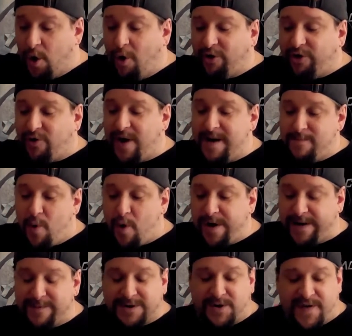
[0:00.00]
Cold Gray
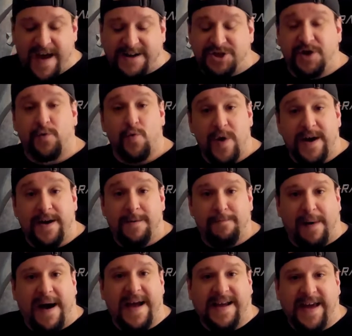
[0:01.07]
Morning, which was actually written
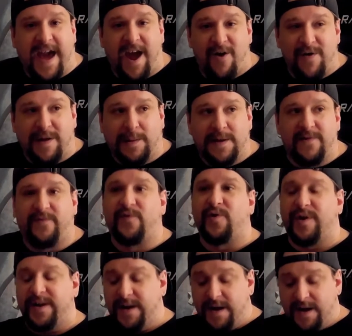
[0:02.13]
by Kerry
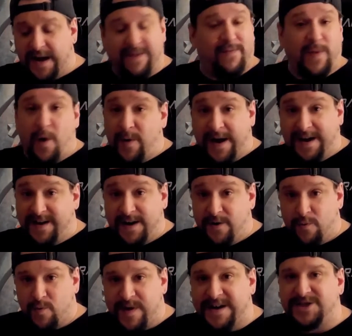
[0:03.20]
Livgren, even though he
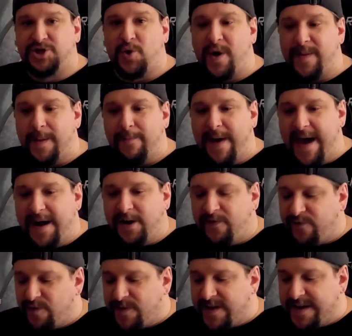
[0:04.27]
didn't rejoin the
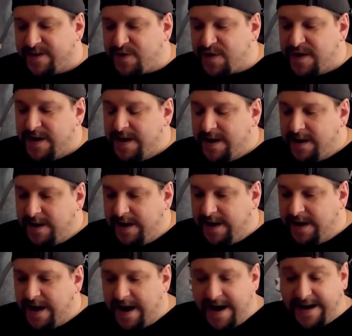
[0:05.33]
band for this.
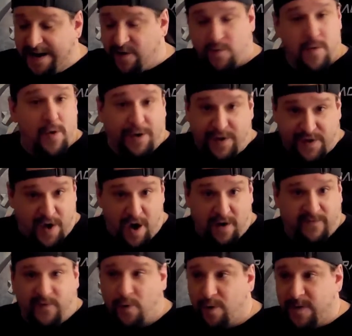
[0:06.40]
He, I guess, wrote a
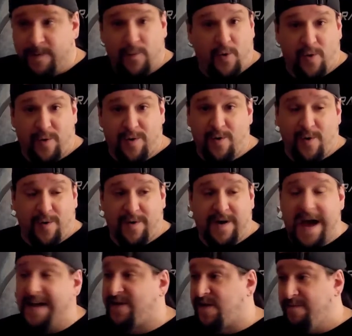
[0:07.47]
song for them or
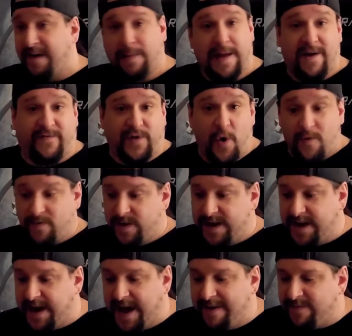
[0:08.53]
had something left over that
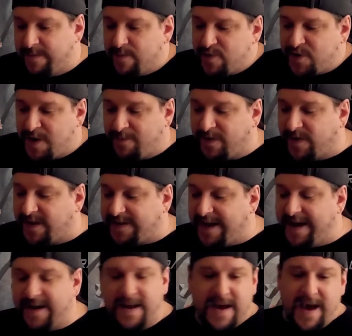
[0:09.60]
he gave them or something like
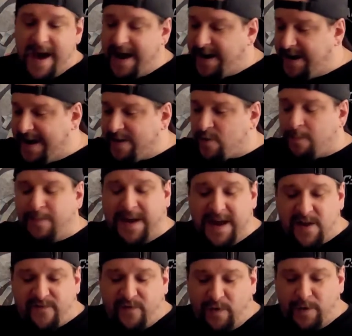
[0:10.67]
that. And it ends up
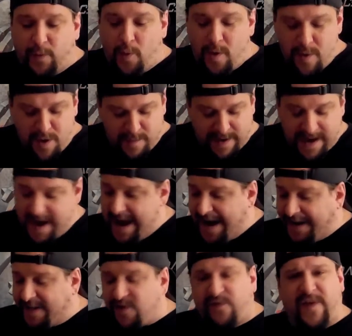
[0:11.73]
peaceful and warm,
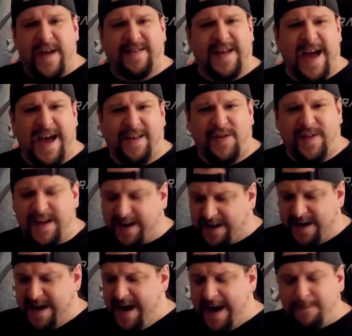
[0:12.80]
and it's fantastic.